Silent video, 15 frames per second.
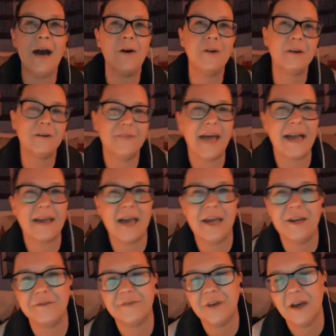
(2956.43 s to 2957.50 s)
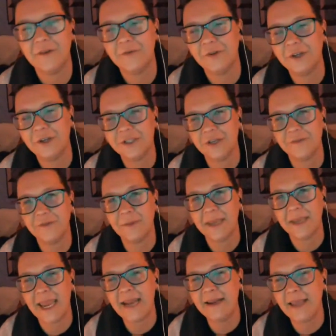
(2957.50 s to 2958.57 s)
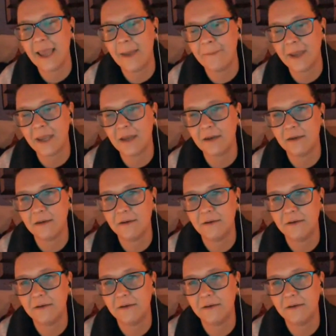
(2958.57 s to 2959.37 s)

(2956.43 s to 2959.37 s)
out of that kind of coverage of the McCain campaign.